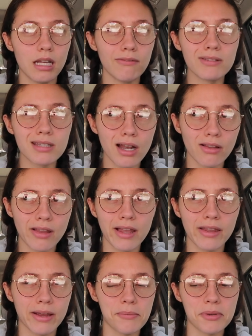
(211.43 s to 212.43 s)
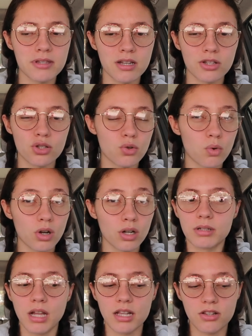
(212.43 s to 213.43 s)
It even said online, like it wasn't in store,
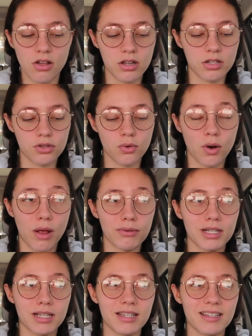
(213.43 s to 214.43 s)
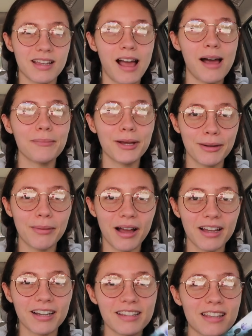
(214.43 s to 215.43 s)
but I saw it in store and I was like, I'm gonna
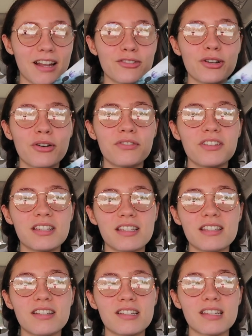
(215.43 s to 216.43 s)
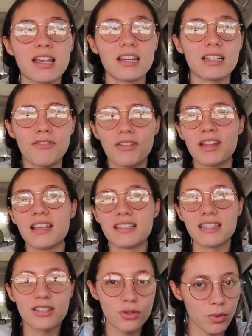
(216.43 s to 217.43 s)
buy it. Cause I don't know if this is just like, if it
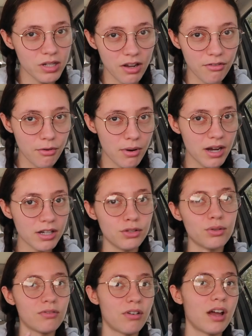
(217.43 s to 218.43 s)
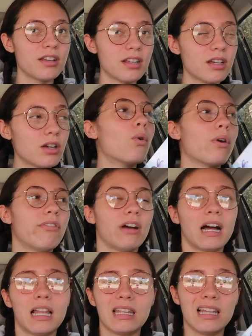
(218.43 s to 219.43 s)
is in stores everywhere and you can find it, or if
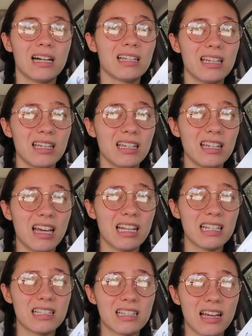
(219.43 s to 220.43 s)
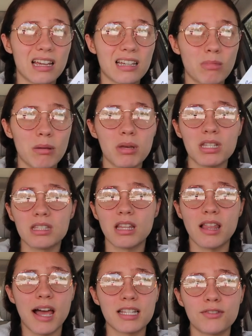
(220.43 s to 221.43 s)
I got lucky and it's like, maybe it's
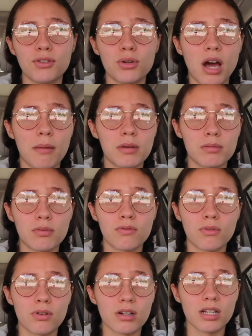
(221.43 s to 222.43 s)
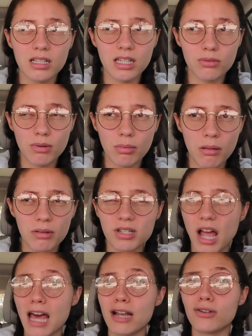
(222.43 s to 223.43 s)
the last few copies before it gets
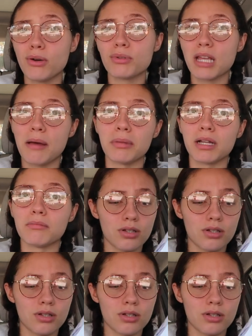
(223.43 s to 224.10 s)
republished. I don't know what's happening.